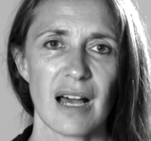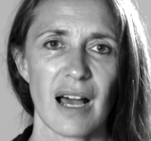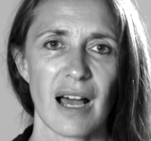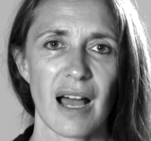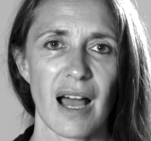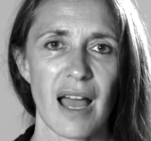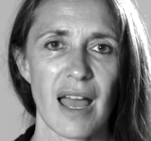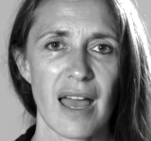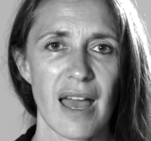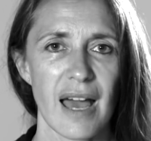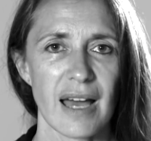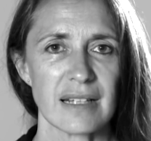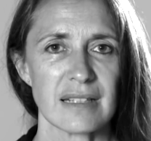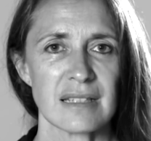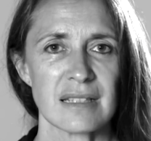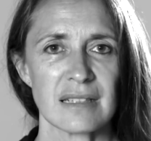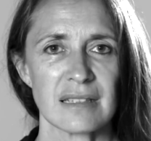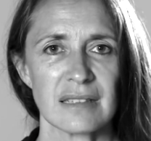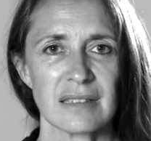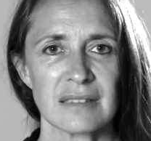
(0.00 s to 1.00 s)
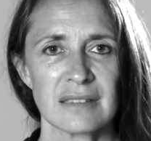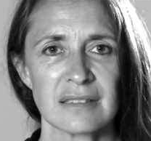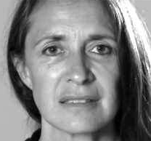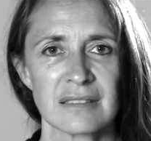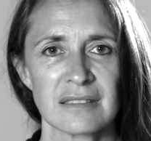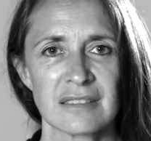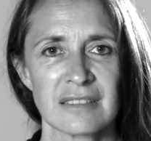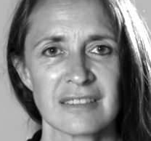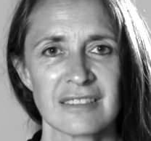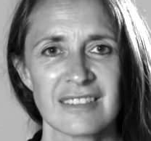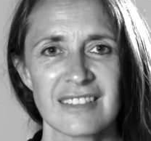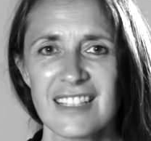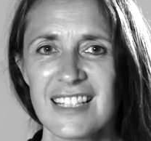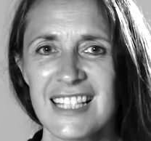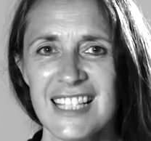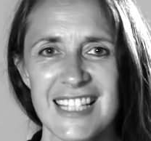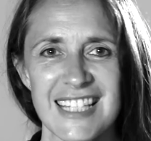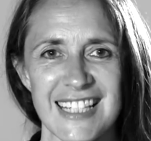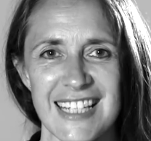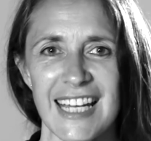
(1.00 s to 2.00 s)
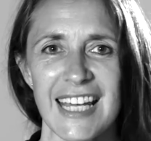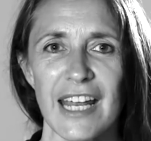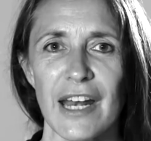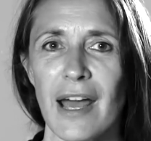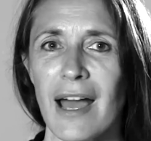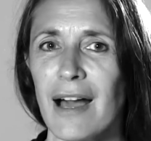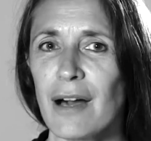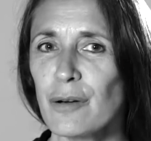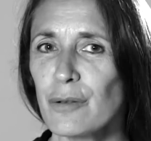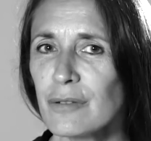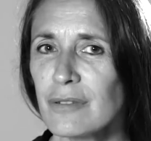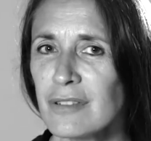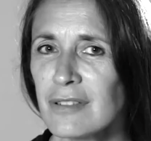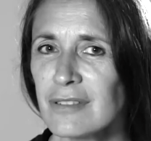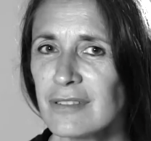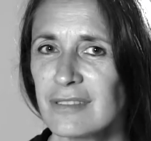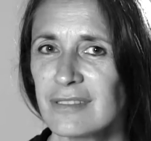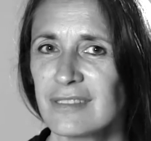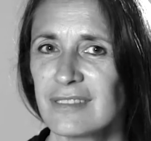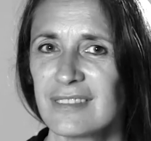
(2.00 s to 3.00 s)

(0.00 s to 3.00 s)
I had to stick it out.